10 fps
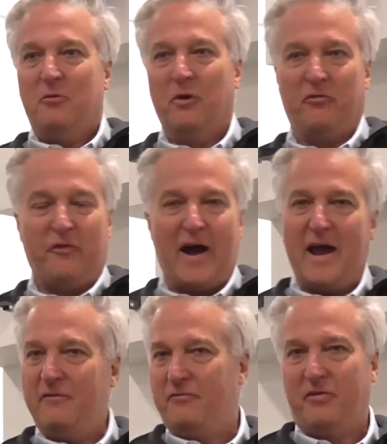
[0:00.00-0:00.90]
with
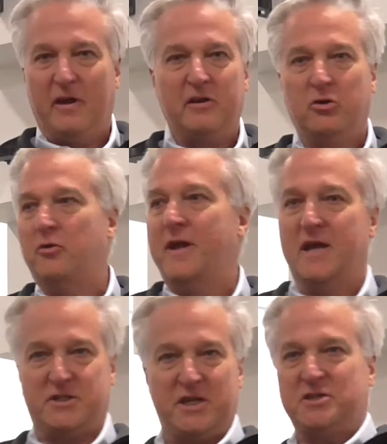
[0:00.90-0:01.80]
5, including
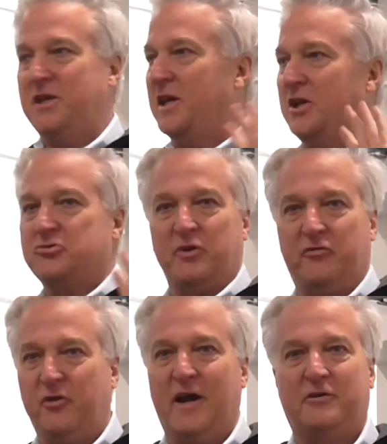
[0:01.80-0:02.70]
a 16-inch
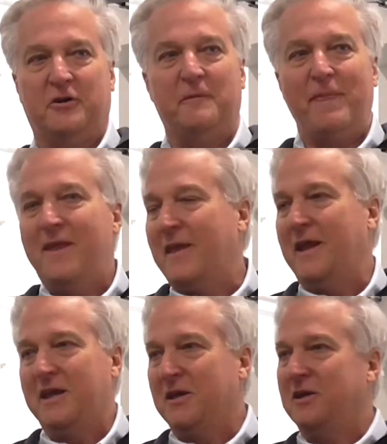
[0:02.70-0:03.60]
reflector that
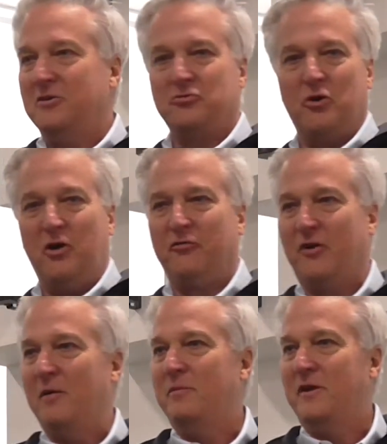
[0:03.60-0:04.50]
he can control
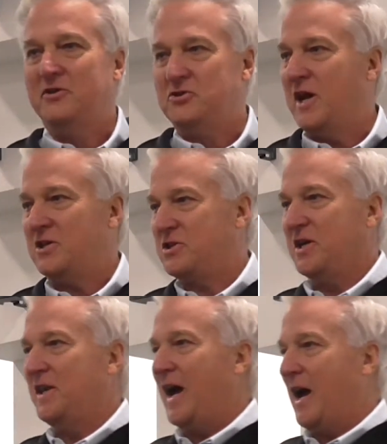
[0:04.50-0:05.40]
from his desk
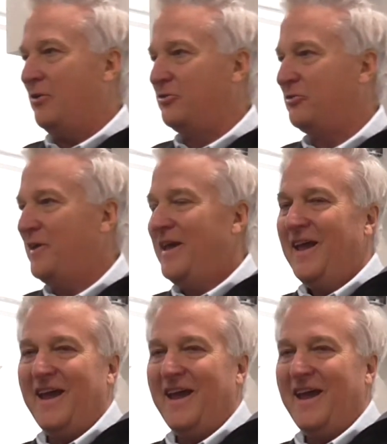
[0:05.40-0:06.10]
in the house,